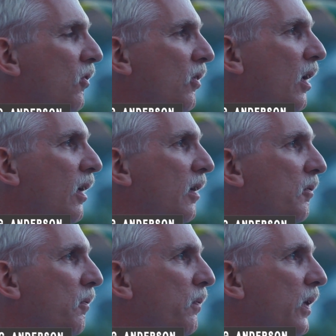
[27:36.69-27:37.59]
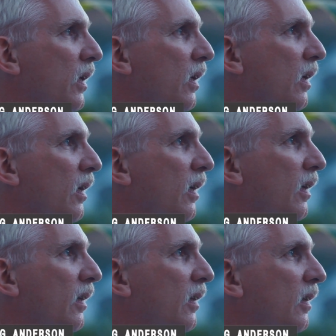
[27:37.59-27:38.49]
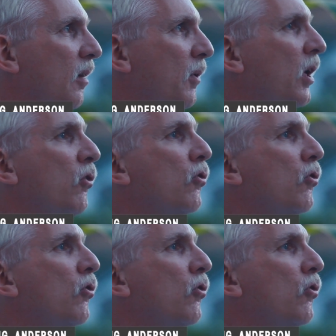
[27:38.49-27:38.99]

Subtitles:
is. I mean,